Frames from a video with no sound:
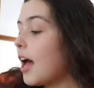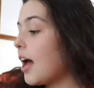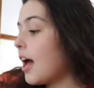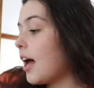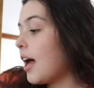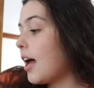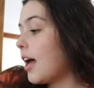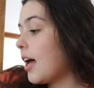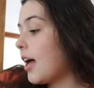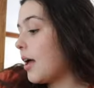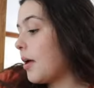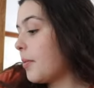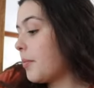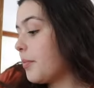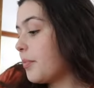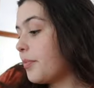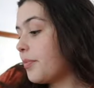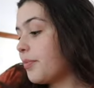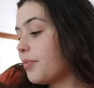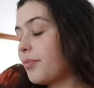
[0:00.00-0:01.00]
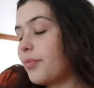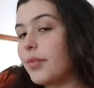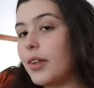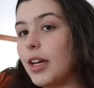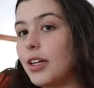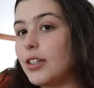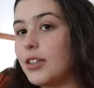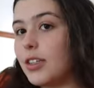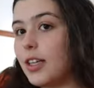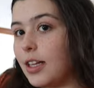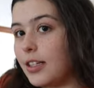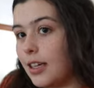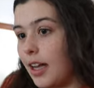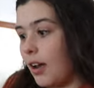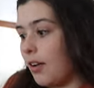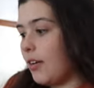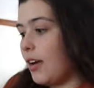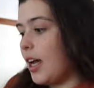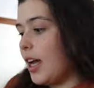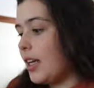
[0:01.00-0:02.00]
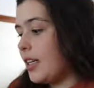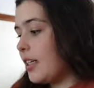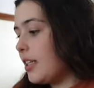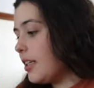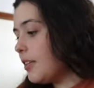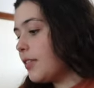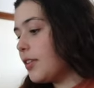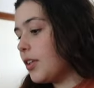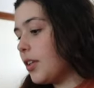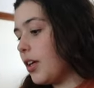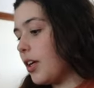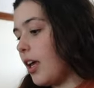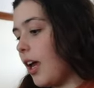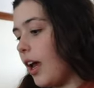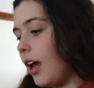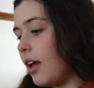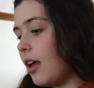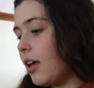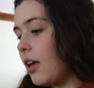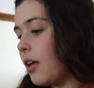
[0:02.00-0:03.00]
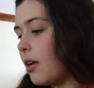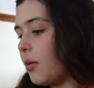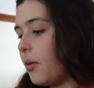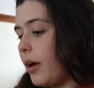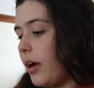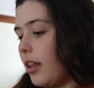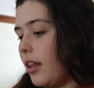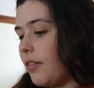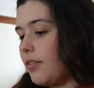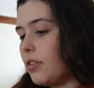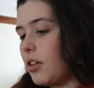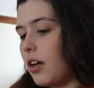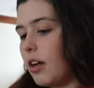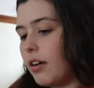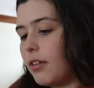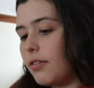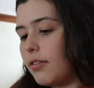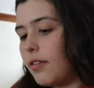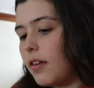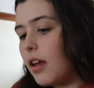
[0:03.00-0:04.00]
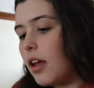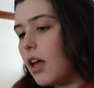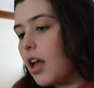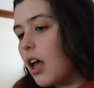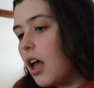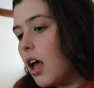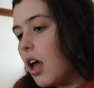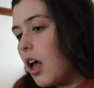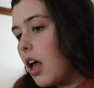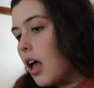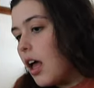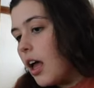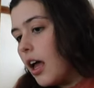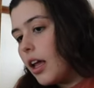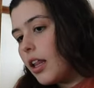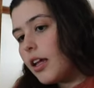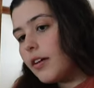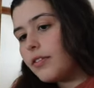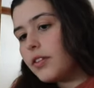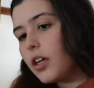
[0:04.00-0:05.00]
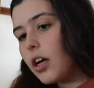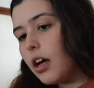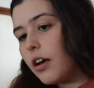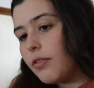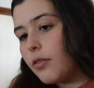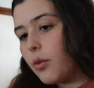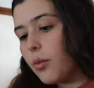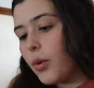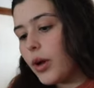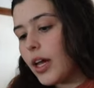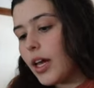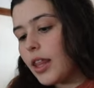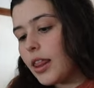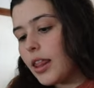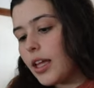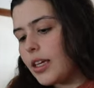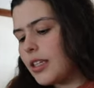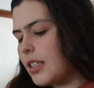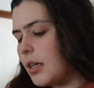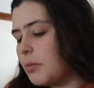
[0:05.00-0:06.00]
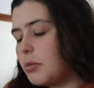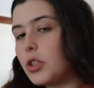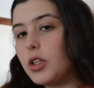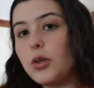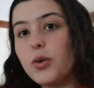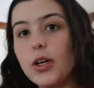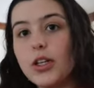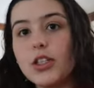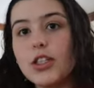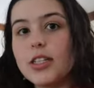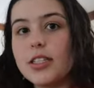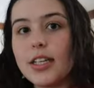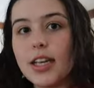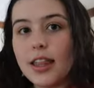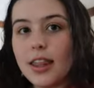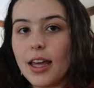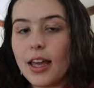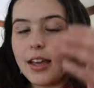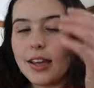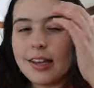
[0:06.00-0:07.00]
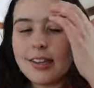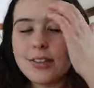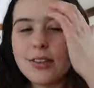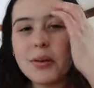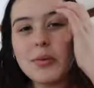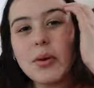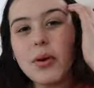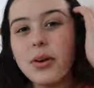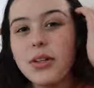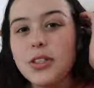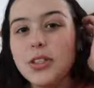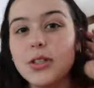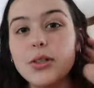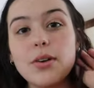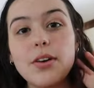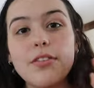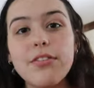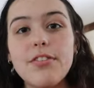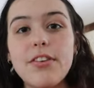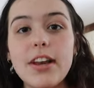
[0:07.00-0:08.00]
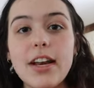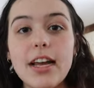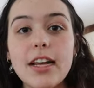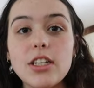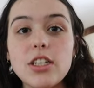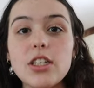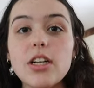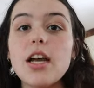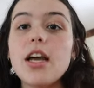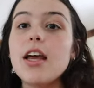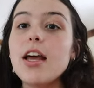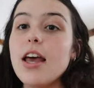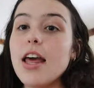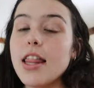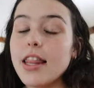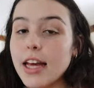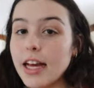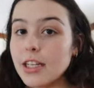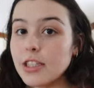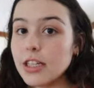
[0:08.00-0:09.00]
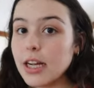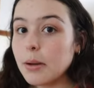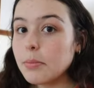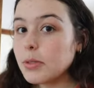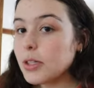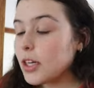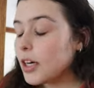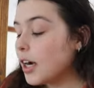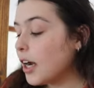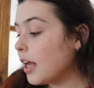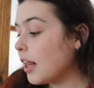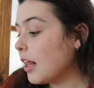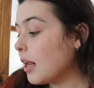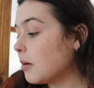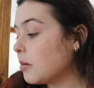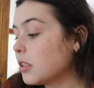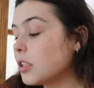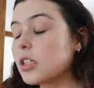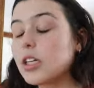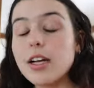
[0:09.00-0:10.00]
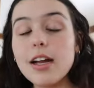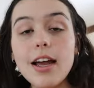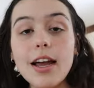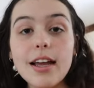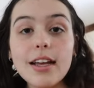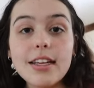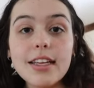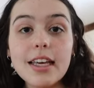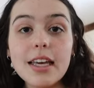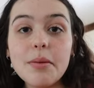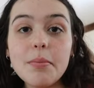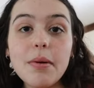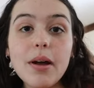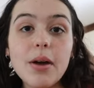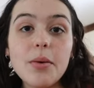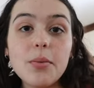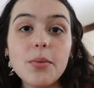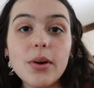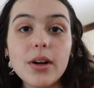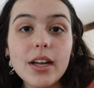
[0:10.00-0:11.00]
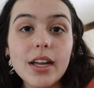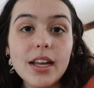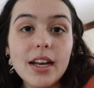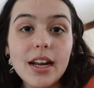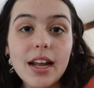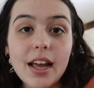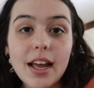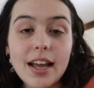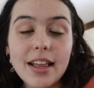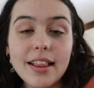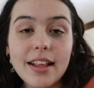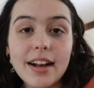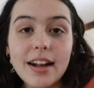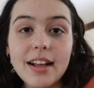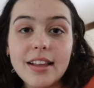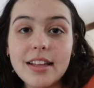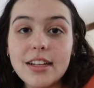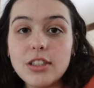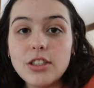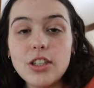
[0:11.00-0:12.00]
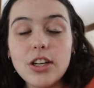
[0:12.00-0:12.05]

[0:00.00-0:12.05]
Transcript: I just sat down. I didn't even look at where I left off. I left off with assumption questions, I think. So I'm going to finish that chapter, and I'm just gonna keep on working, and then I'll let